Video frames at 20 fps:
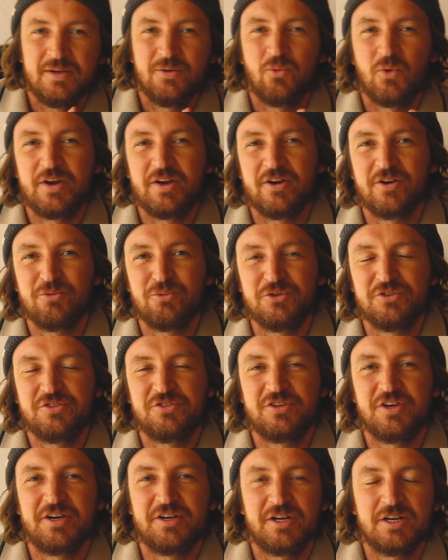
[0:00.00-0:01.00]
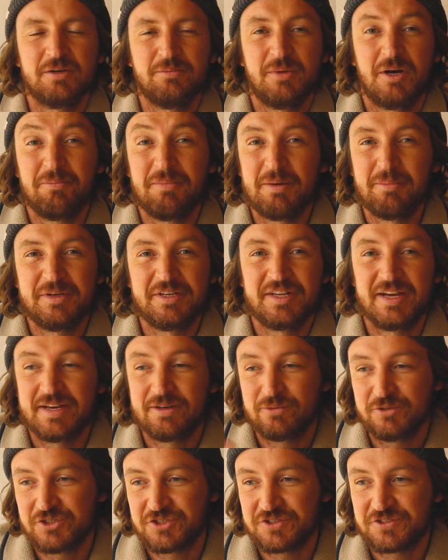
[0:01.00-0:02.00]
When I was younger, my mum and
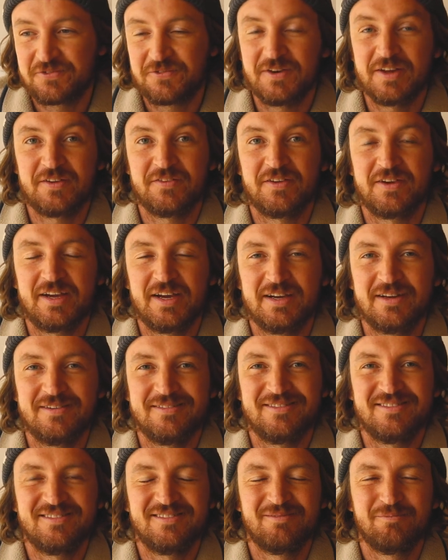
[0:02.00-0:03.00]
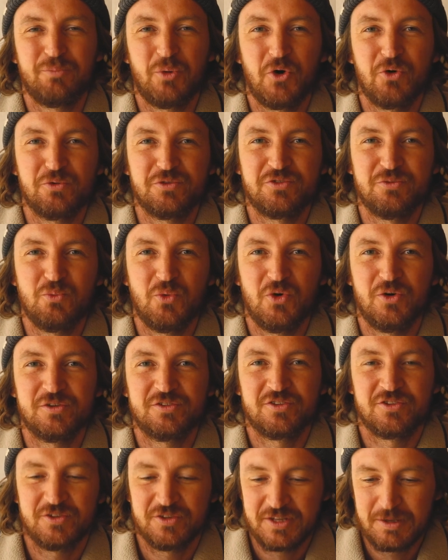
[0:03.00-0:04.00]
dad would just flick the kettle on, boil some
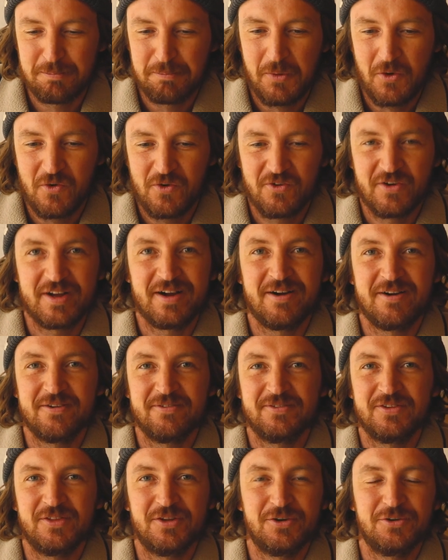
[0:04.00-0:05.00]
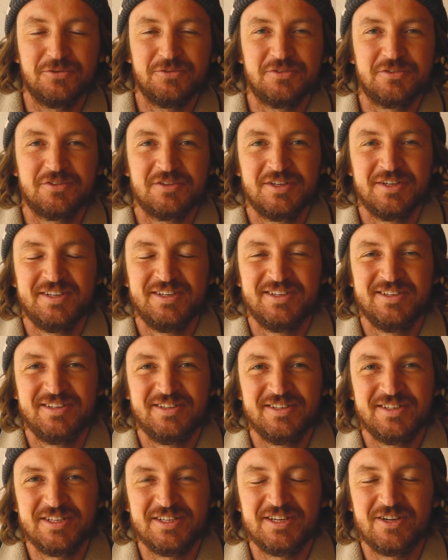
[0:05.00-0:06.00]
water, and then pour it over those,
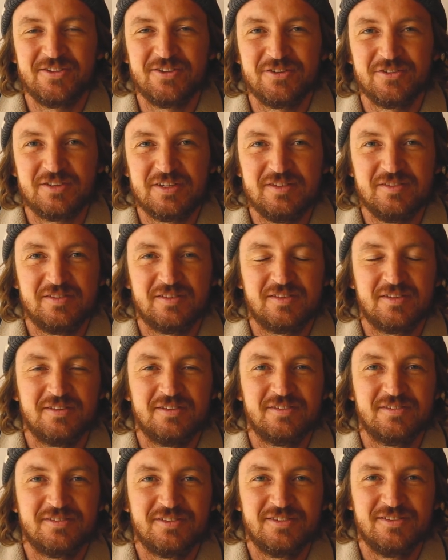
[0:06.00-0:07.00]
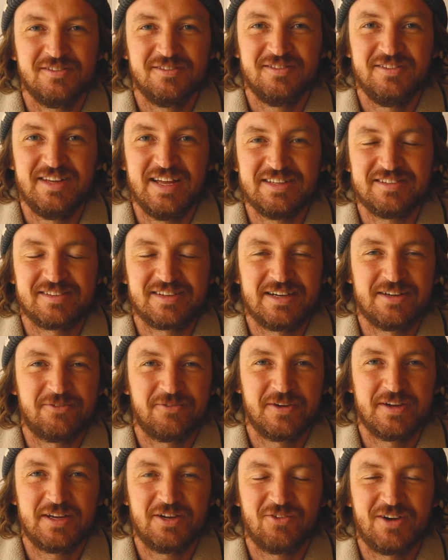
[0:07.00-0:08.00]
those instant
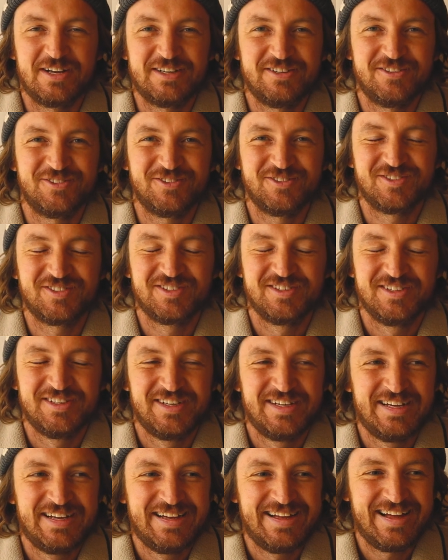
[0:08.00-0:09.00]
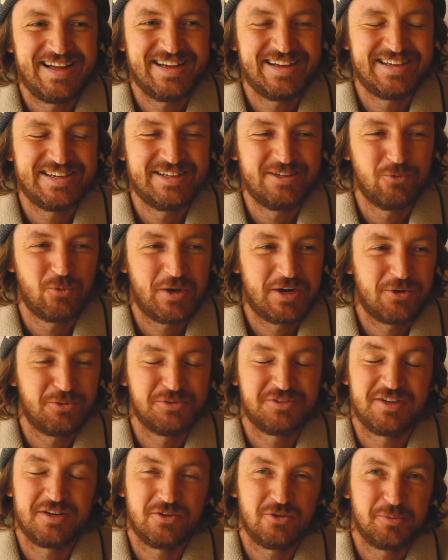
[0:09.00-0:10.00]
Nescafe granules. And when I
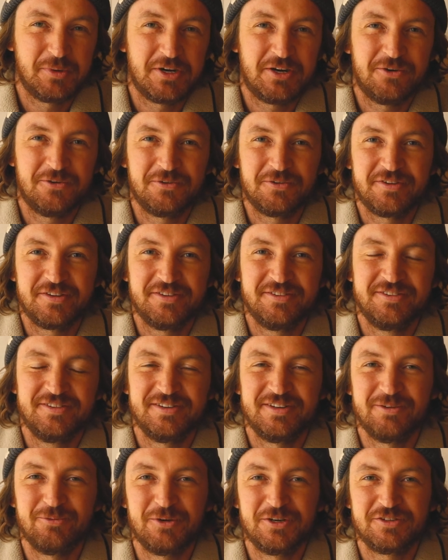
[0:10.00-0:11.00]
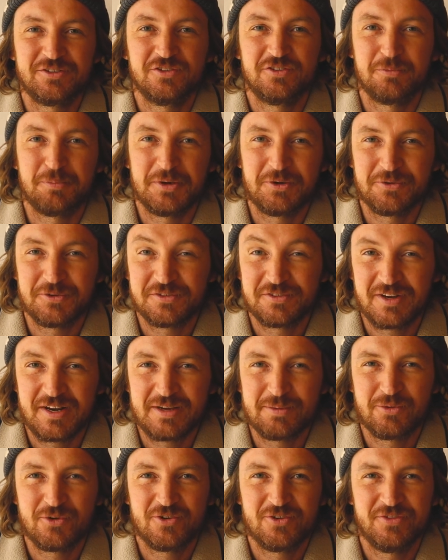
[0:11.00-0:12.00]
was a little bit older, I worked as a builder's
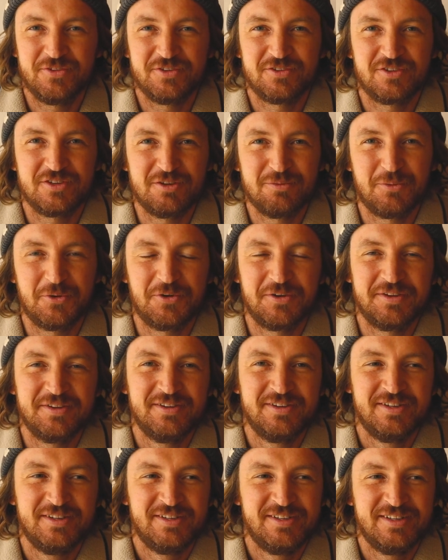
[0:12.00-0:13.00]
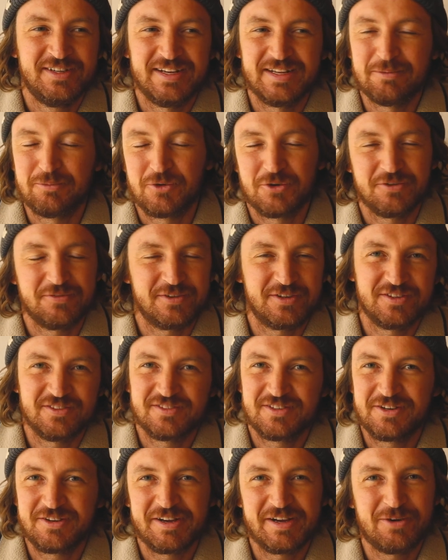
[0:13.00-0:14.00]
labourer and the tea boy. And I'm not even going
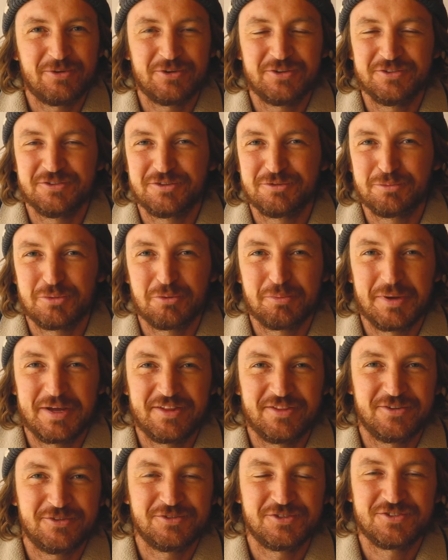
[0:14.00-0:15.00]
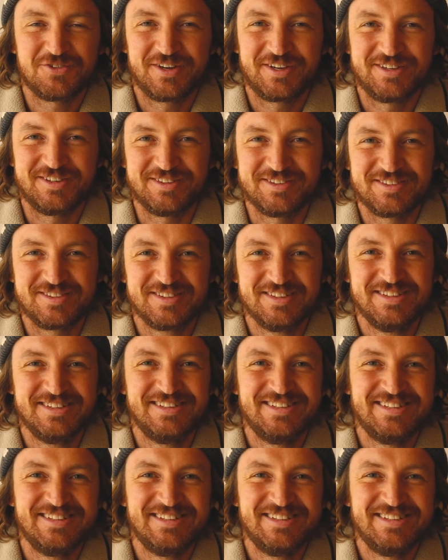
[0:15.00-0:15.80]
to tell you how I used to prepare those drinks.